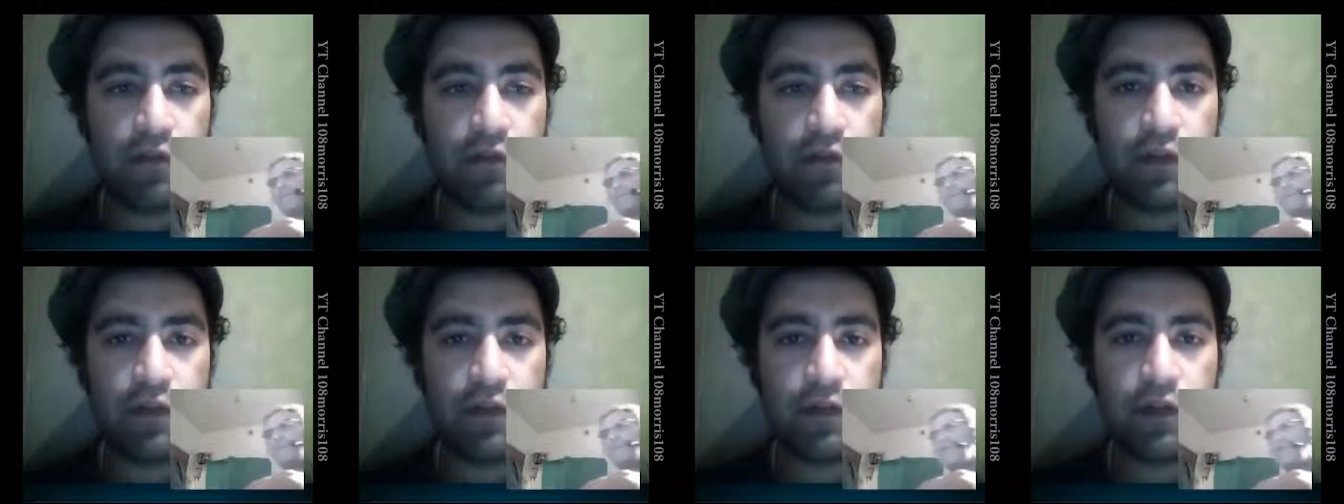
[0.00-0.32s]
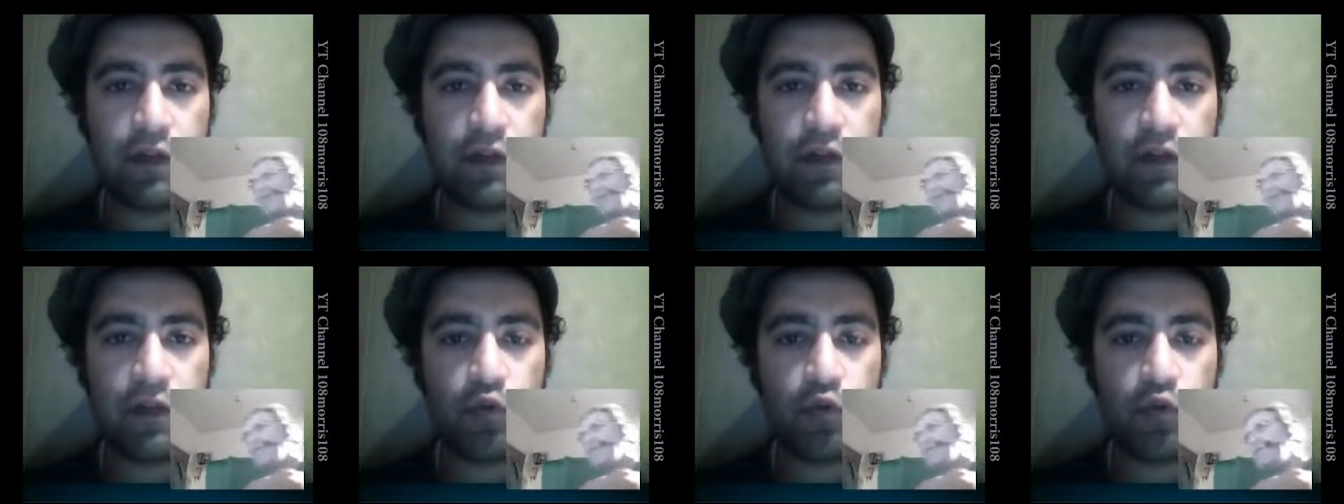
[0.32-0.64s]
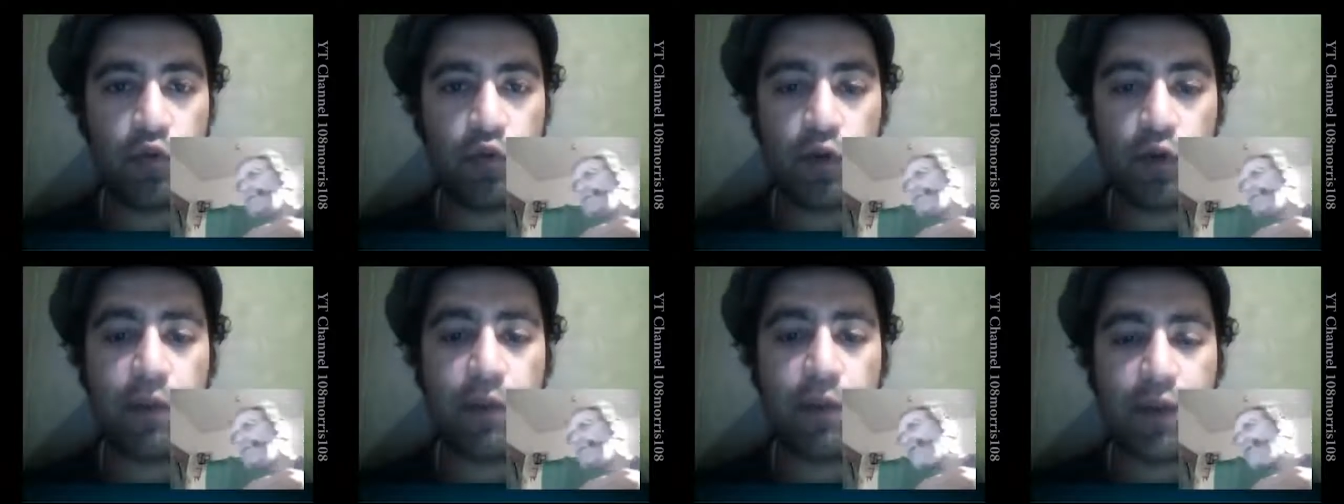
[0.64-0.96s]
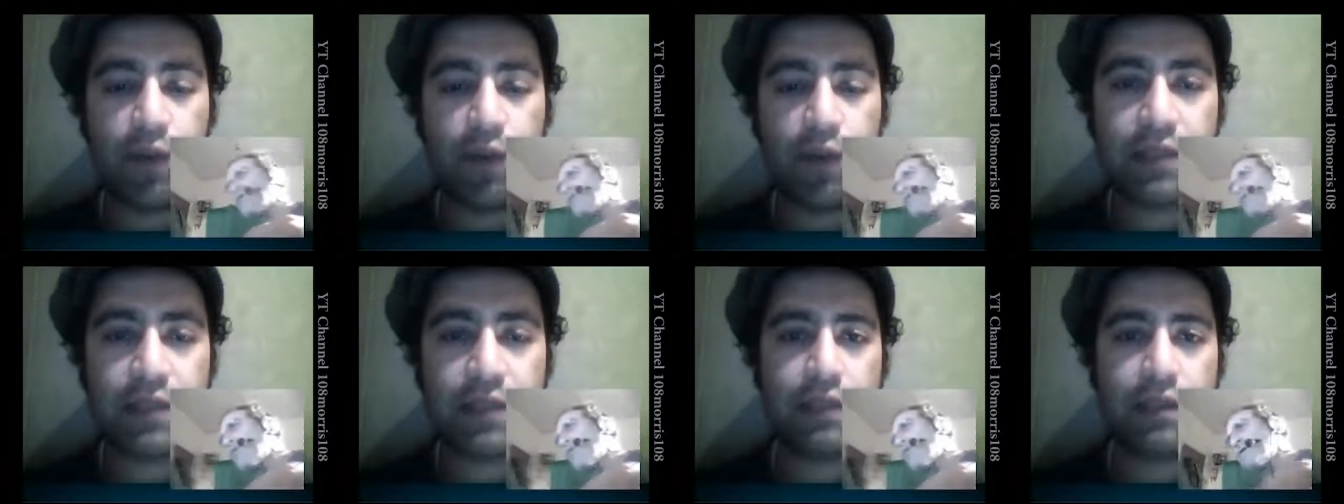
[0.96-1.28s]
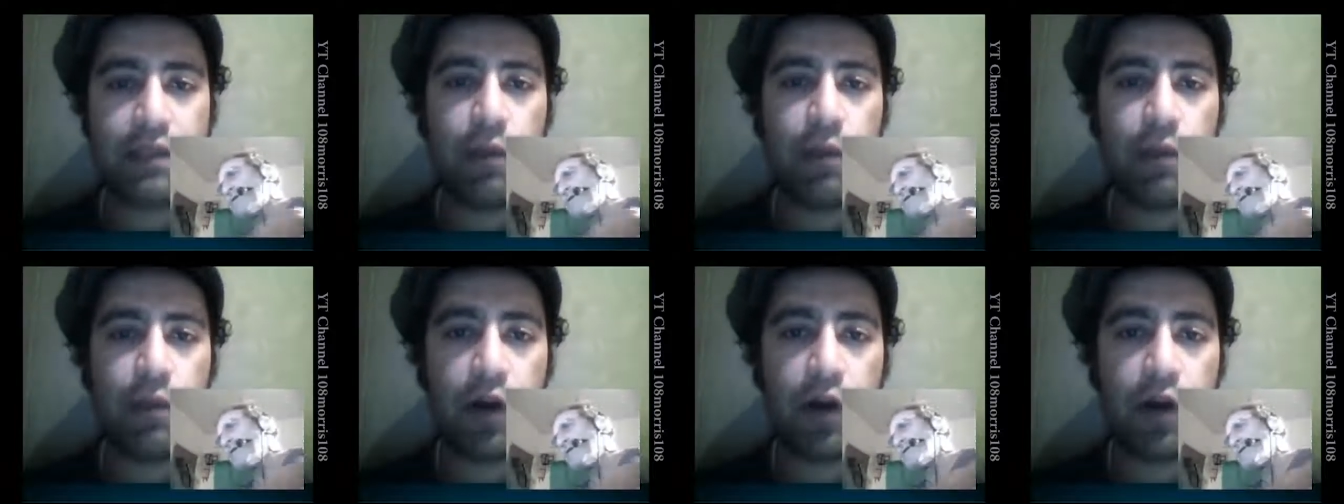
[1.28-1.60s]
Yeah, they've been there for 40
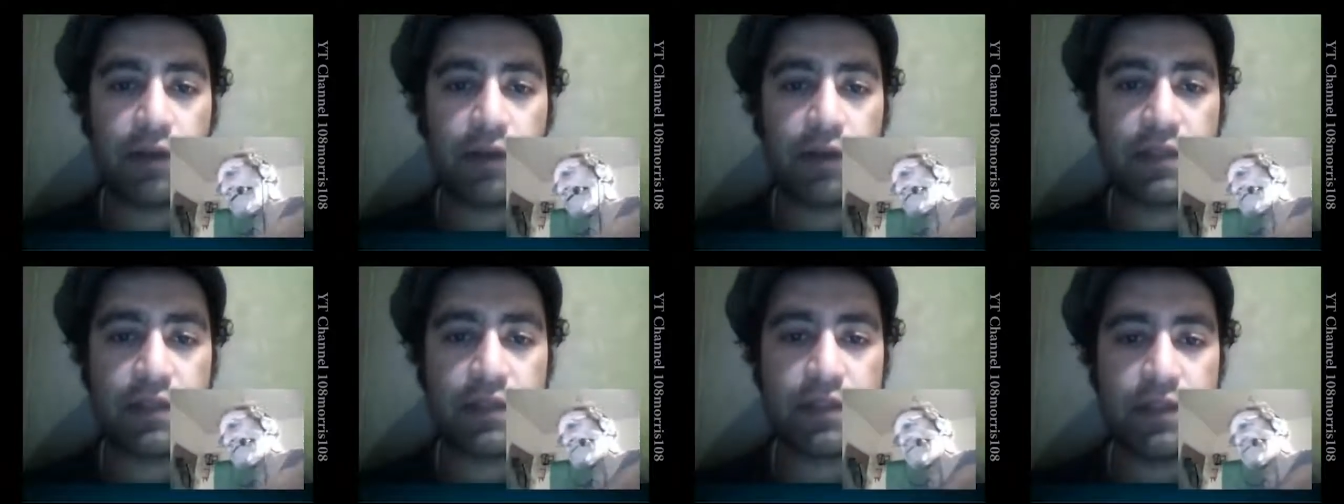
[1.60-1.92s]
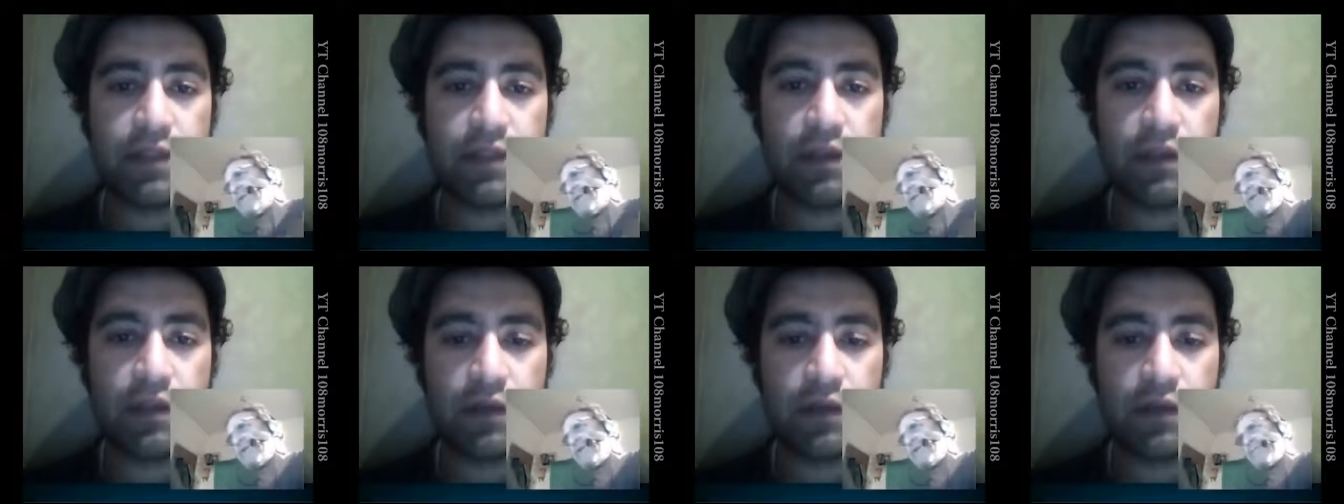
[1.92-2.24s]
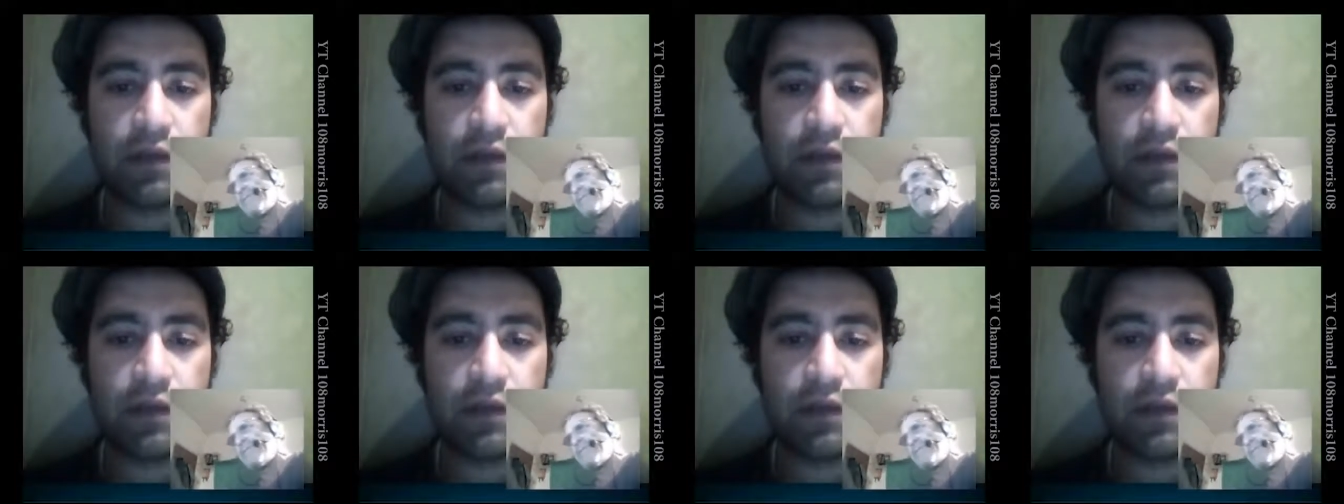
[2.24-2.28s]
years as well.